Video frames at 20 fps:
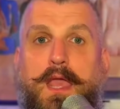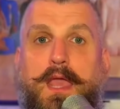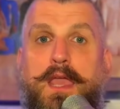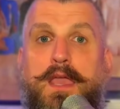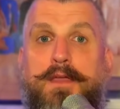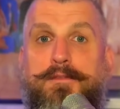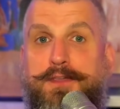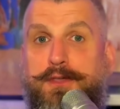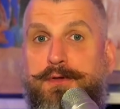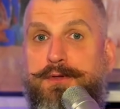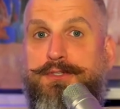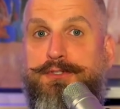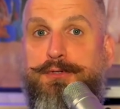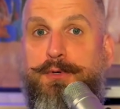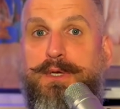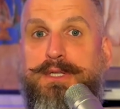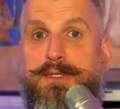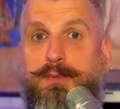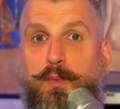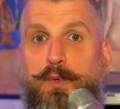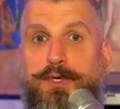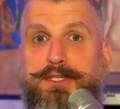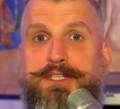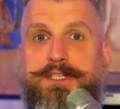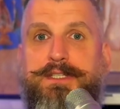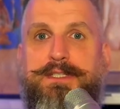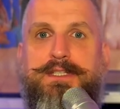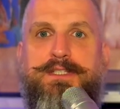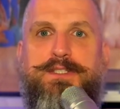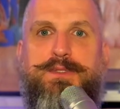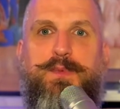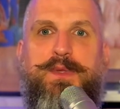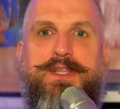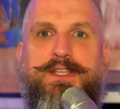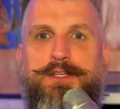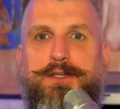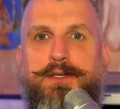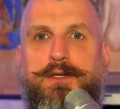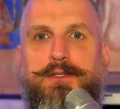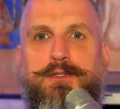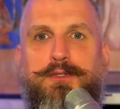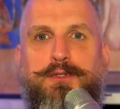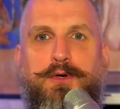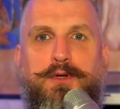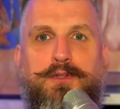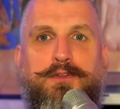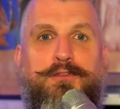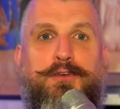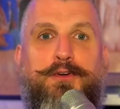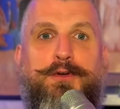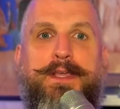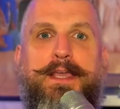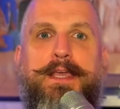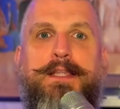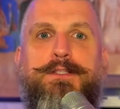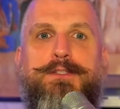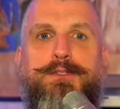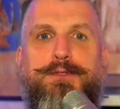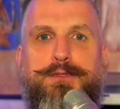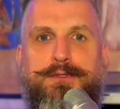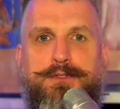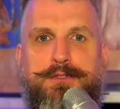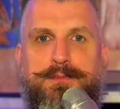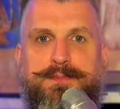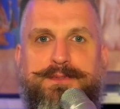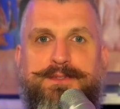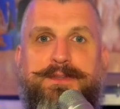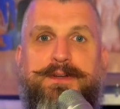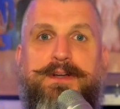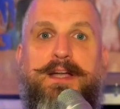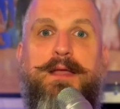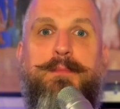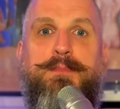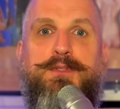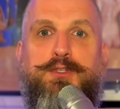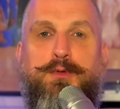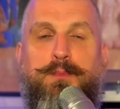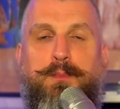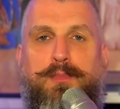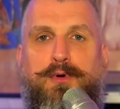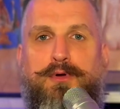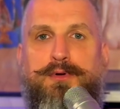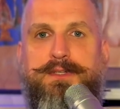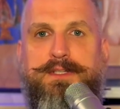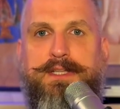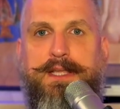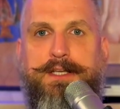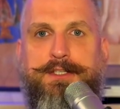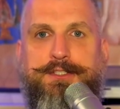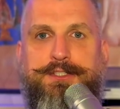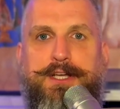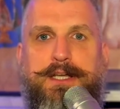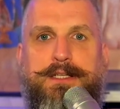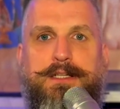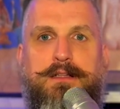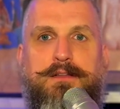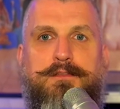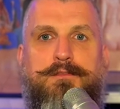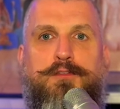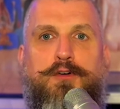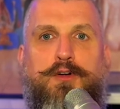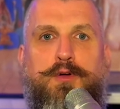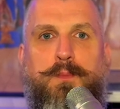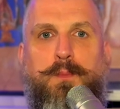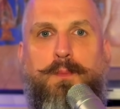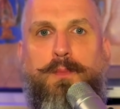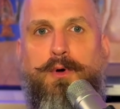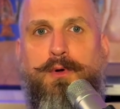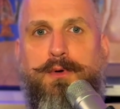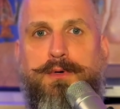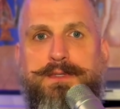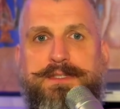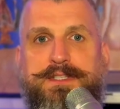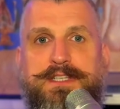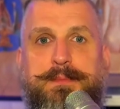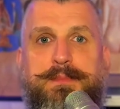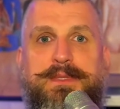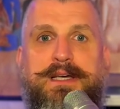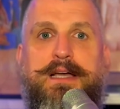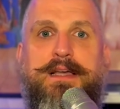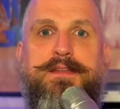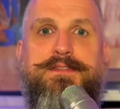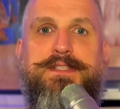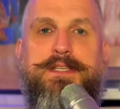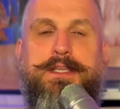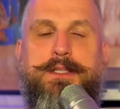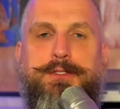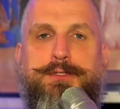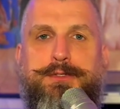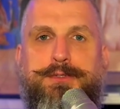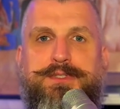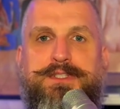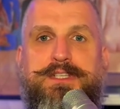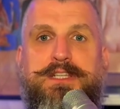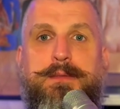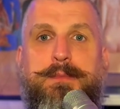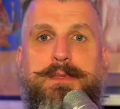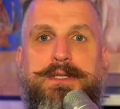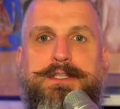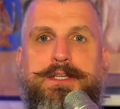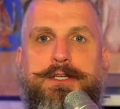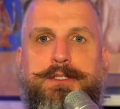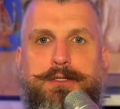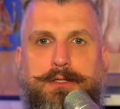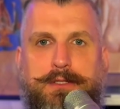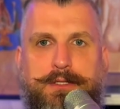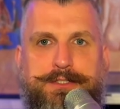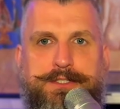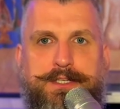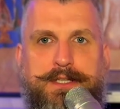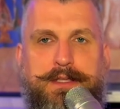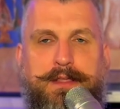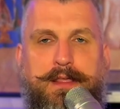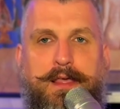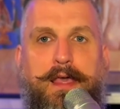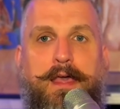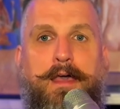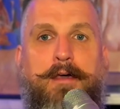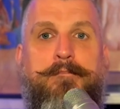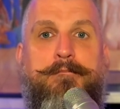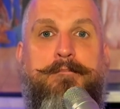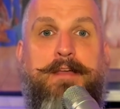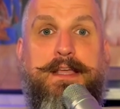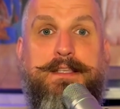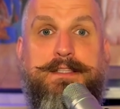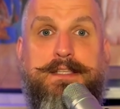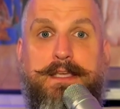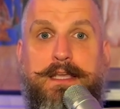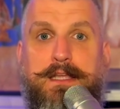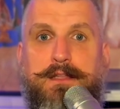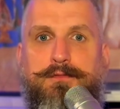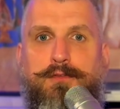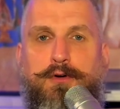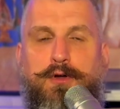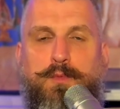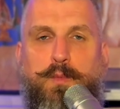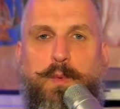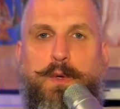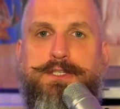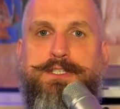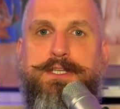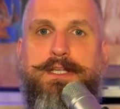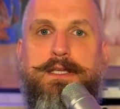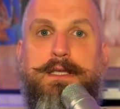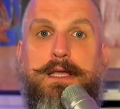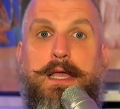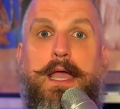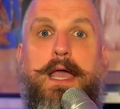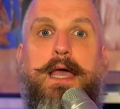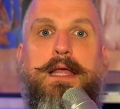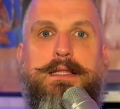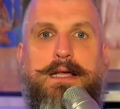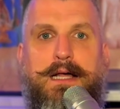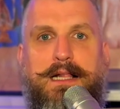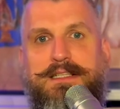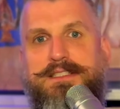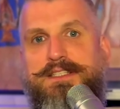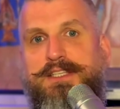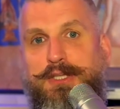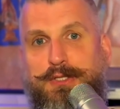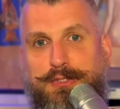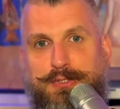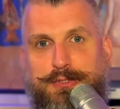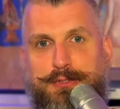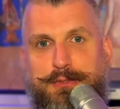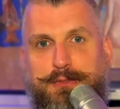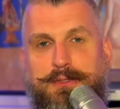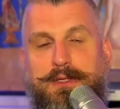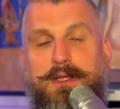If you enjoyed watching this video, don't forget to subscribe to Bored Tech channel for more deep dives into cinema technology. Thanks again for watching, and I'll see you soon.